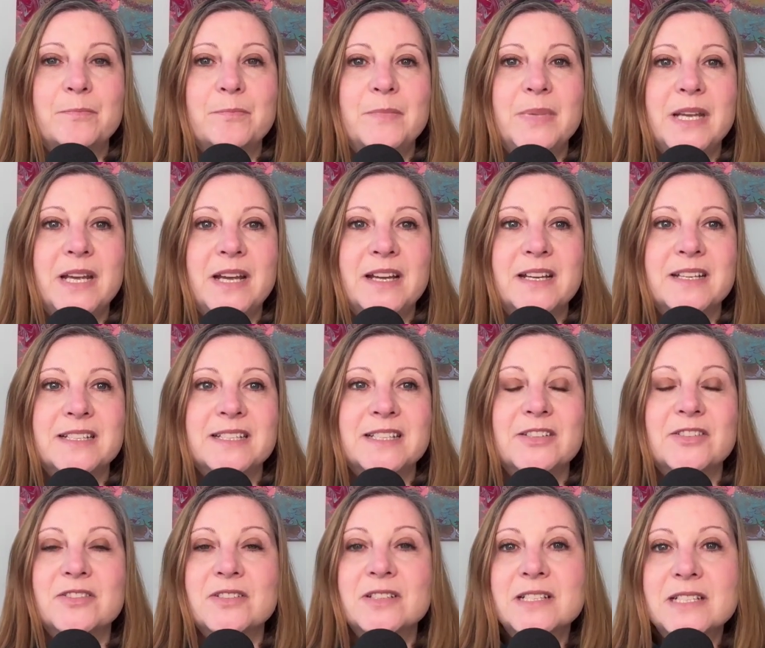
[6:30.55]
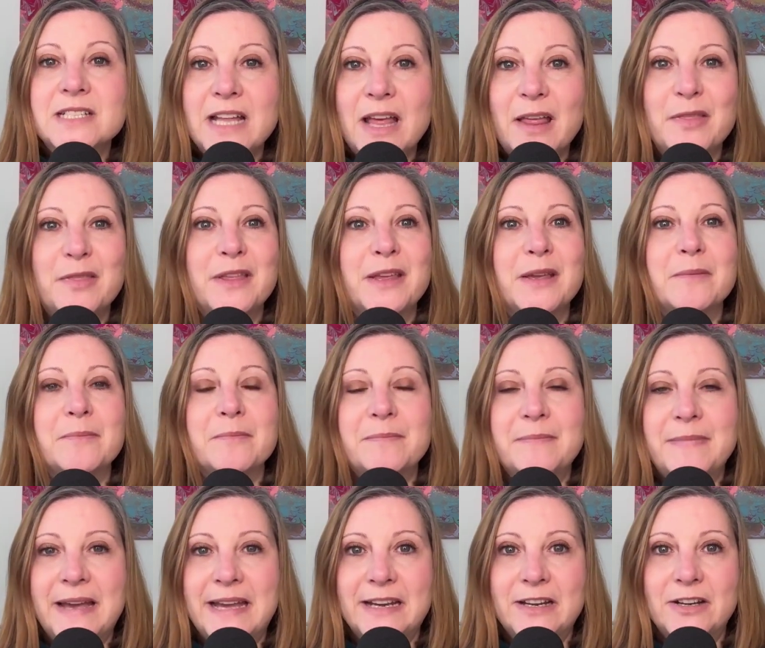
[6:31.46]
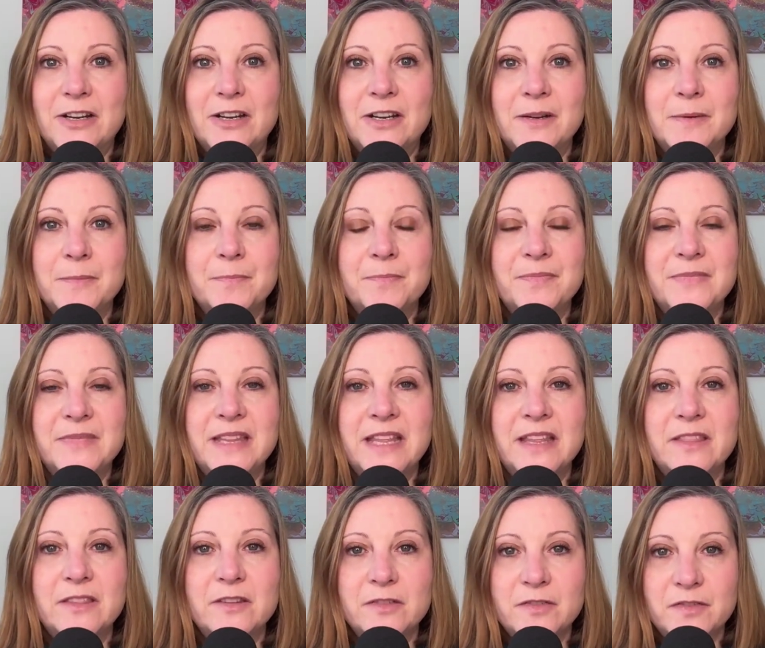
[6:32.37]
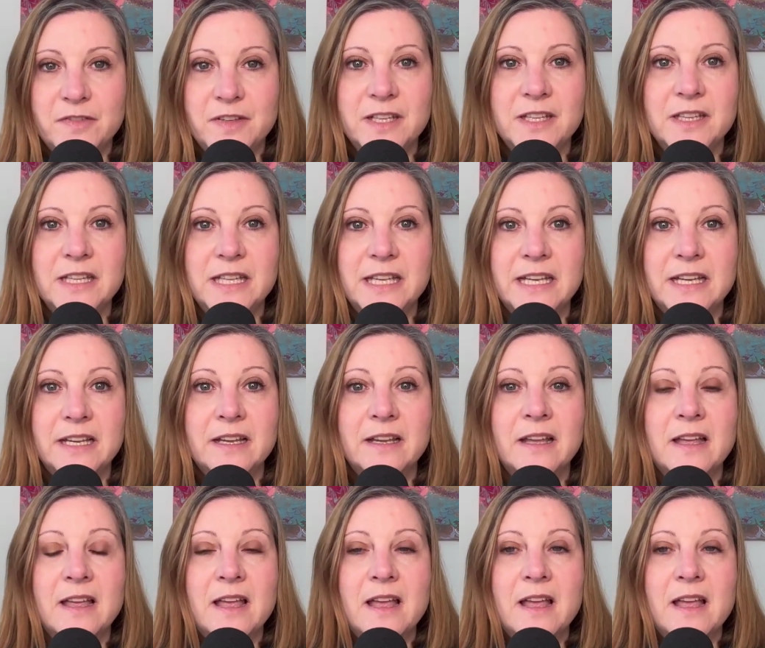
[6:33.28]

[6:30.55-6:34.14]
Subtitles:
because there's nothing better than the feeling